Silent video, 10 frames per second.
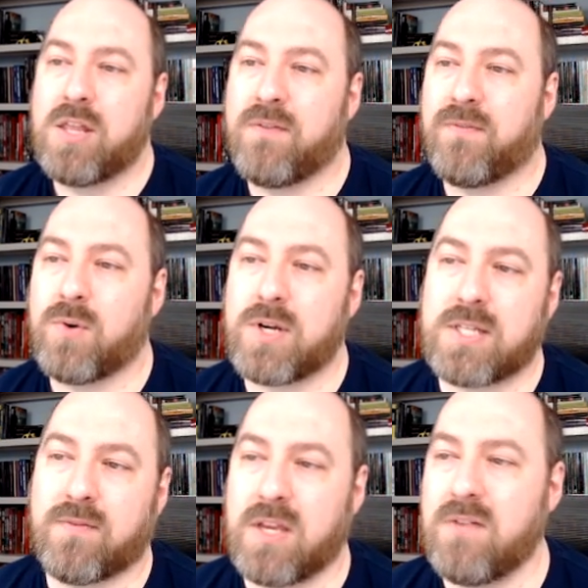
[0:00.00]
the force
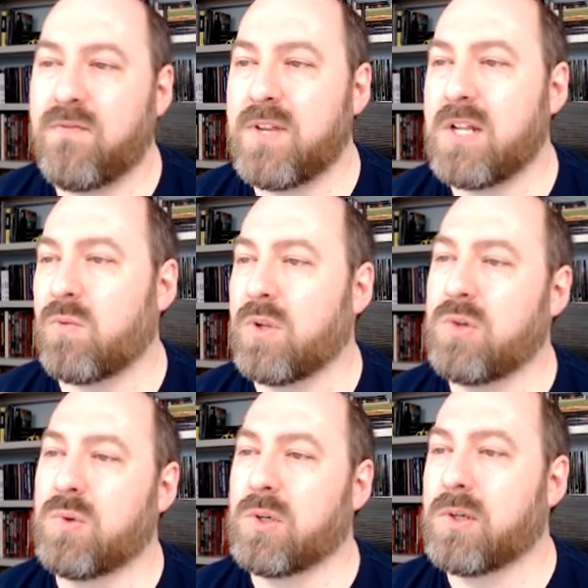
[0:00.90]
of infinite
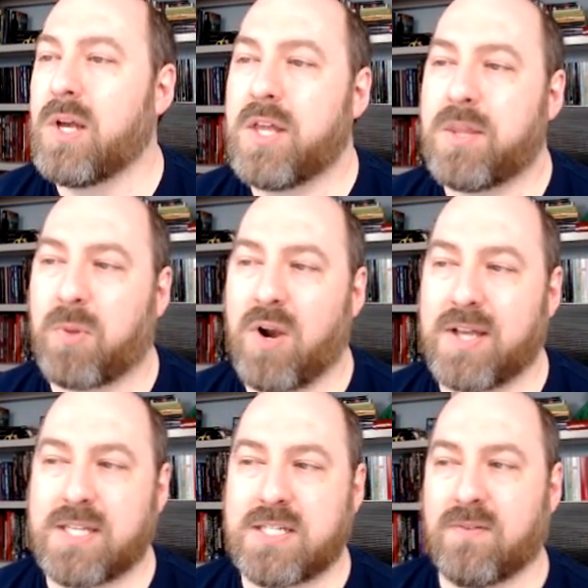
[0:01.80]
renewal, the
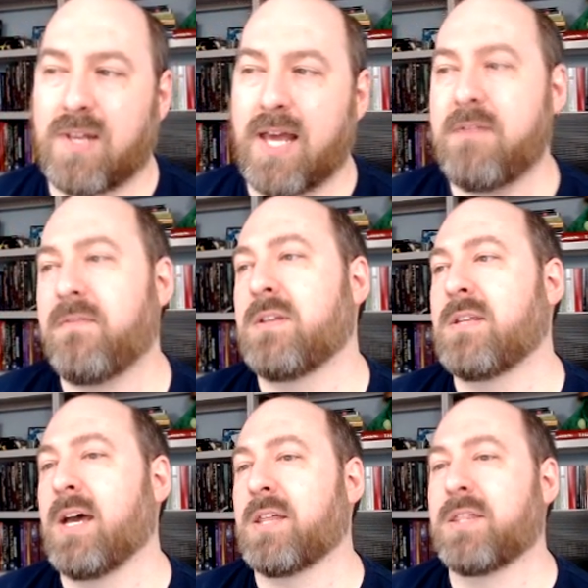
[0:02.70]
process of life,
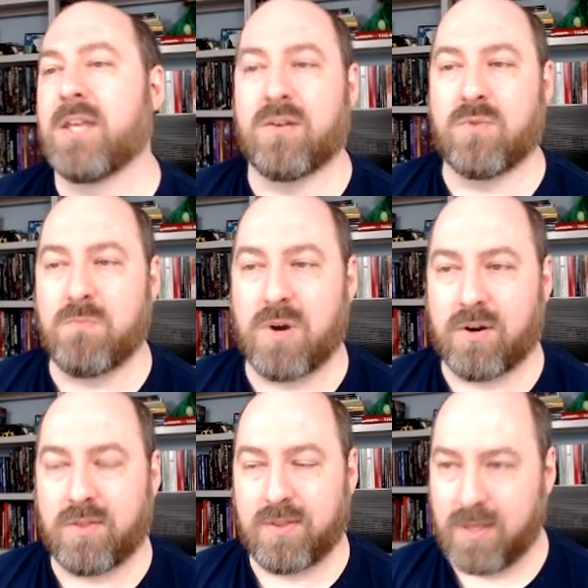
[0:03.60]
death, and
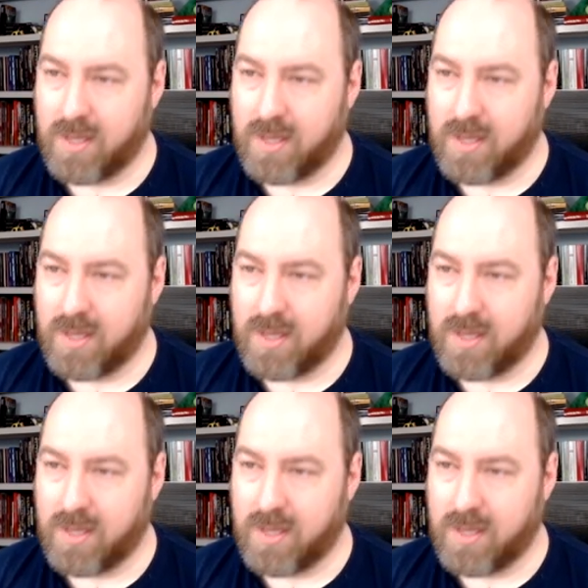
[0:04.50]
rebirth.